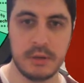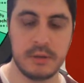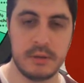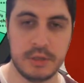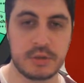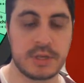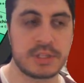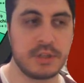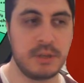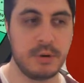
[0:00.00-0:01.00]

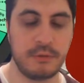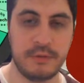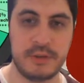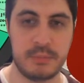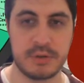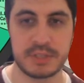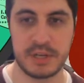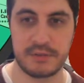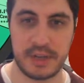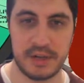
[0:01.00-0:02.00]
Interestingly, about 15%
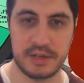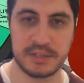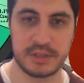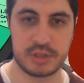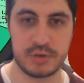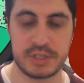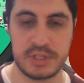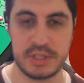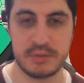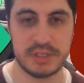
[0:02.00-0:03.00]
of Canada's
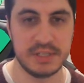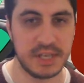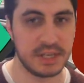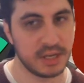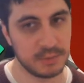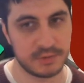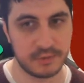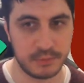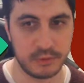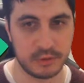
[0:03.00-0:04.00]
electricity to date comes
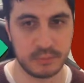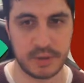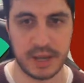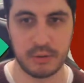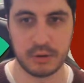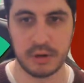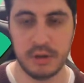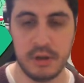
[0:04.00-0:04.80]
from nuclear power.